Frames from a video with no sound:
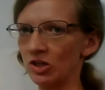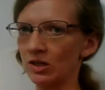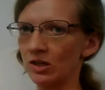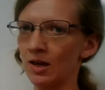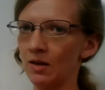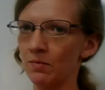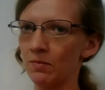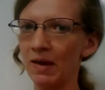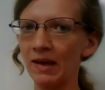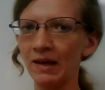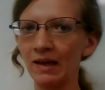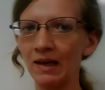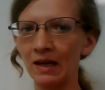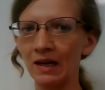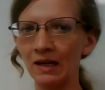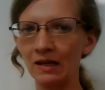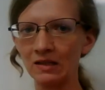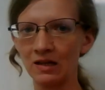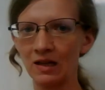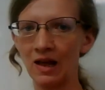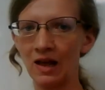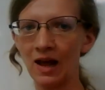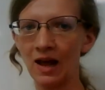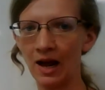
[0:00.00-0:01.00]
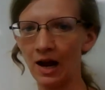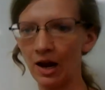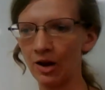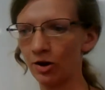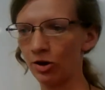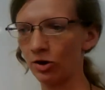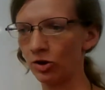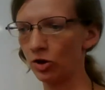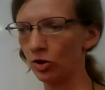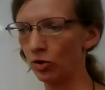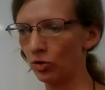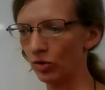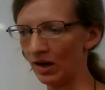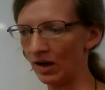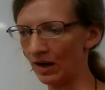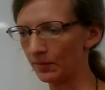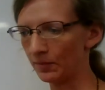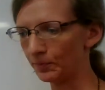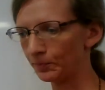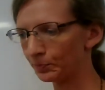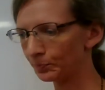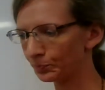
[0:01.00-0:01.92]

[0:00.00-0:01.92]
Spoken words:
and make it into the higher unit.